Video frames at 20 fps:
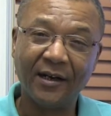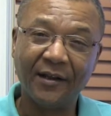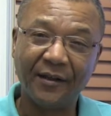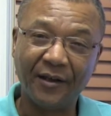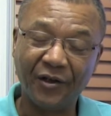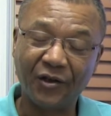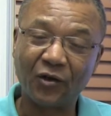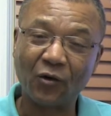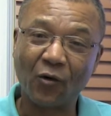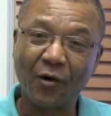
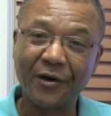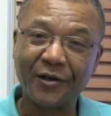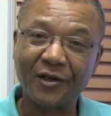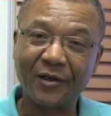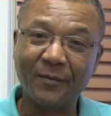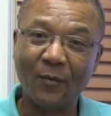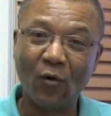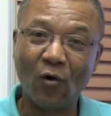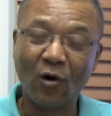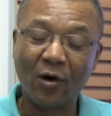These stories
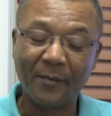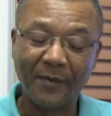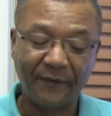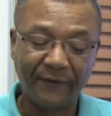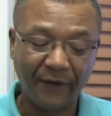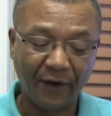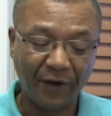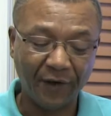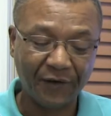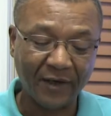and more. But
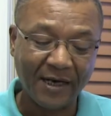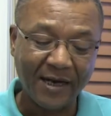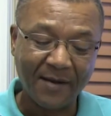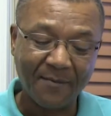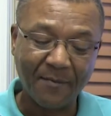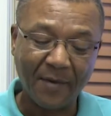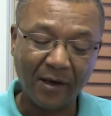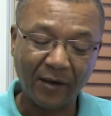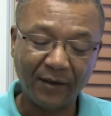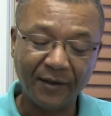first,
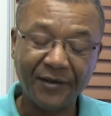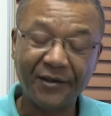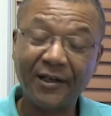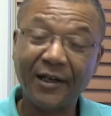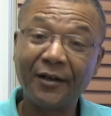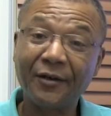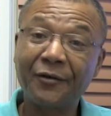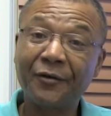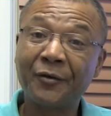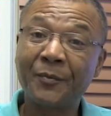Maryland
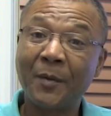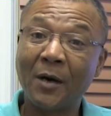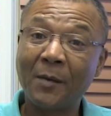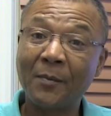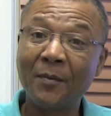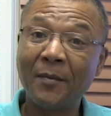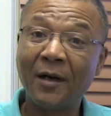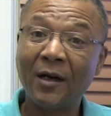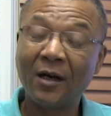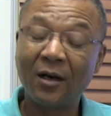Senators
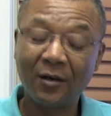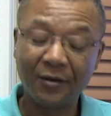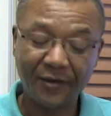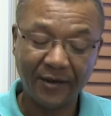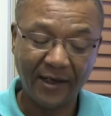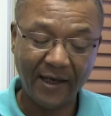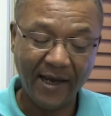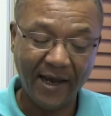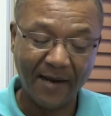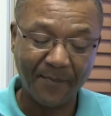Barbara
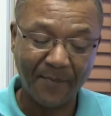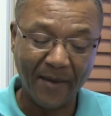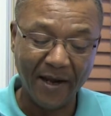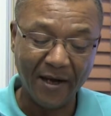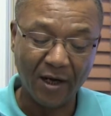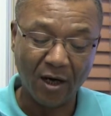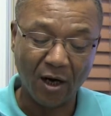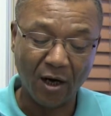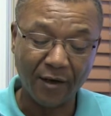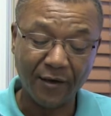Mikulski and
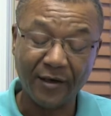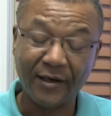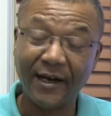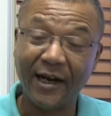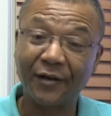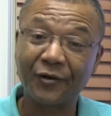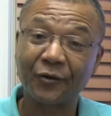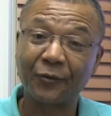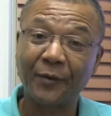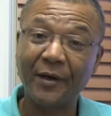Ben Cardin
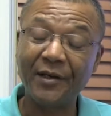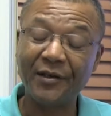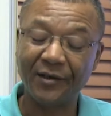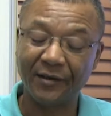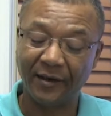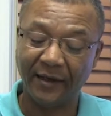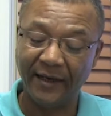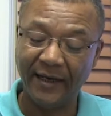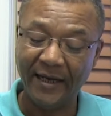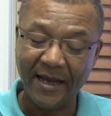announced
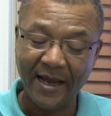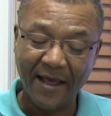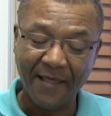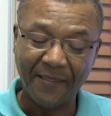recently